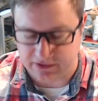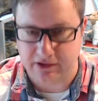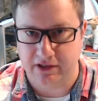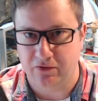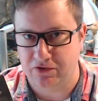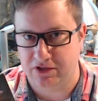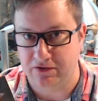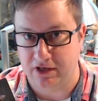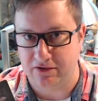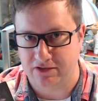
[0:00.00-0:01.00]
it also
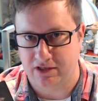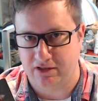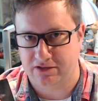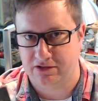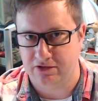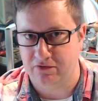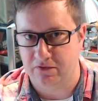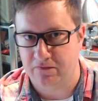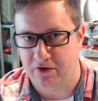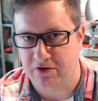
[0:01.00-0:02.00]
goes last, so you're in
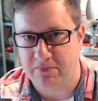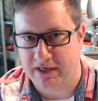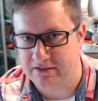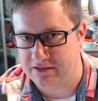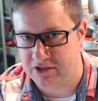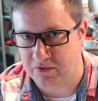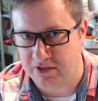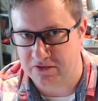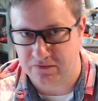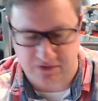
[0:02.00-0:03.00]
a very bad
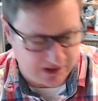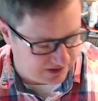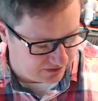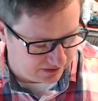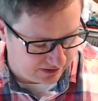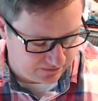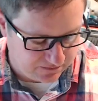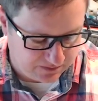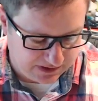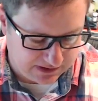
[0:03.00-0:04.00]
situation for that unit if
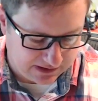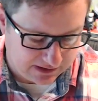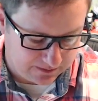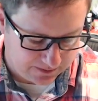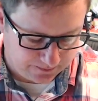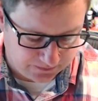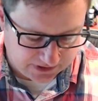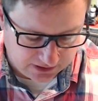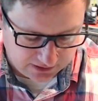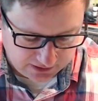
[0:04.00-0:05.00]
you've picked that up.
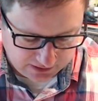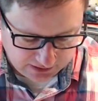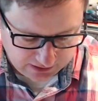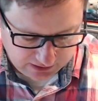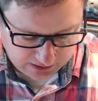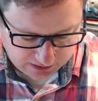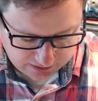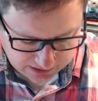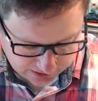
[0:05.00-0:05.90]
So